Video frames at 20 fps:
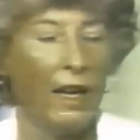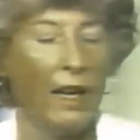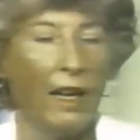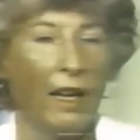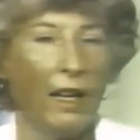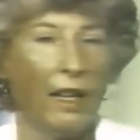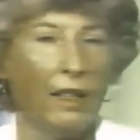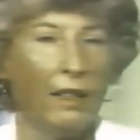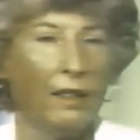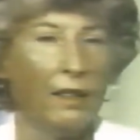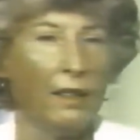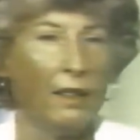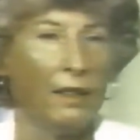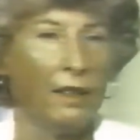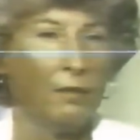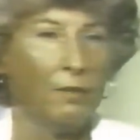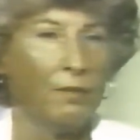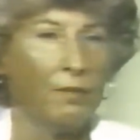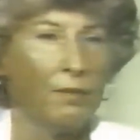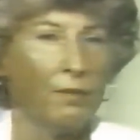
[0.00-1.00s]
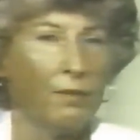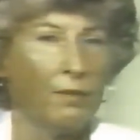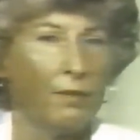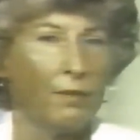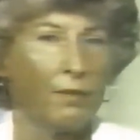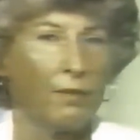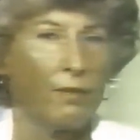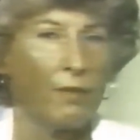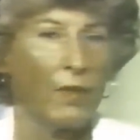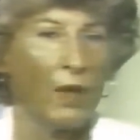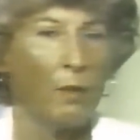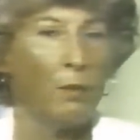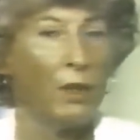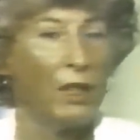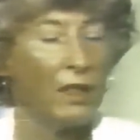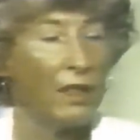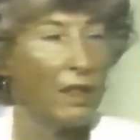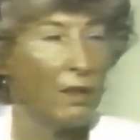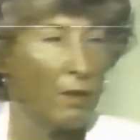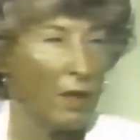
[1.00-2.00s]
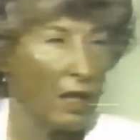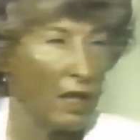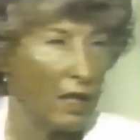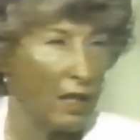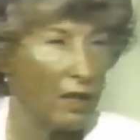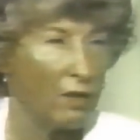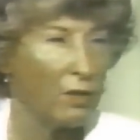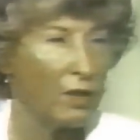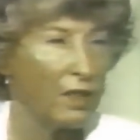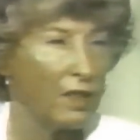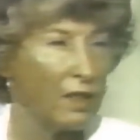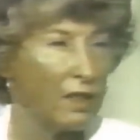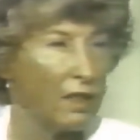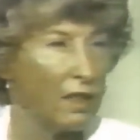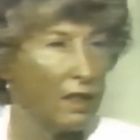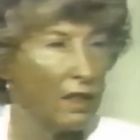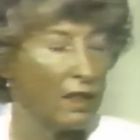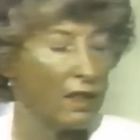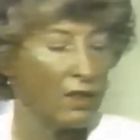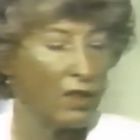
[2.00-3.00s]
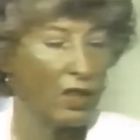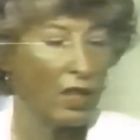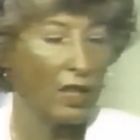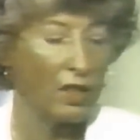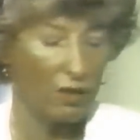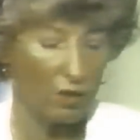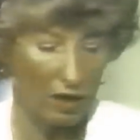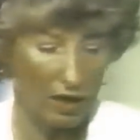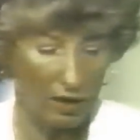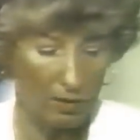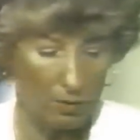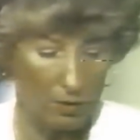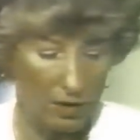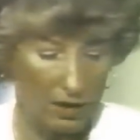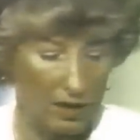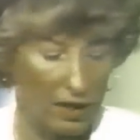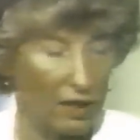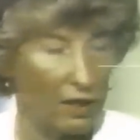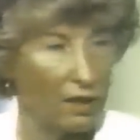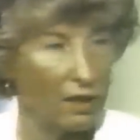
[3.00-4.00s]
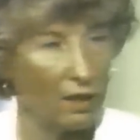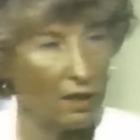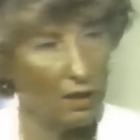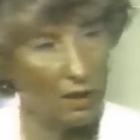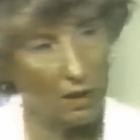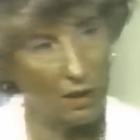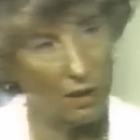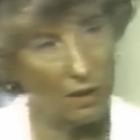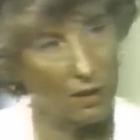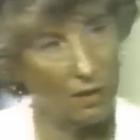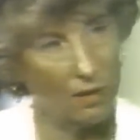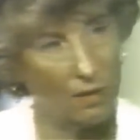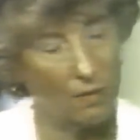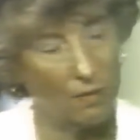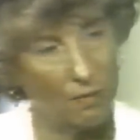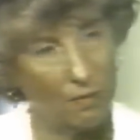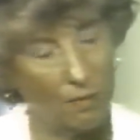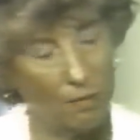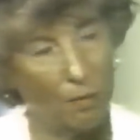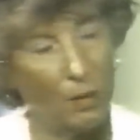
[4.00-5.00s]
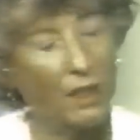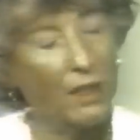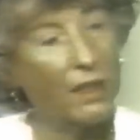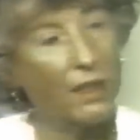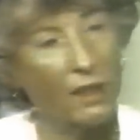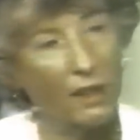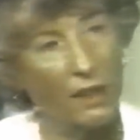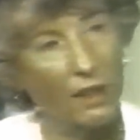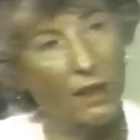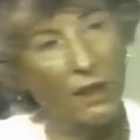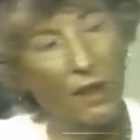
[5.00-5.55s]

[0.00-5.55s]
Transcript: And, but there are hairdressers that are charged, like we'll say in a big city,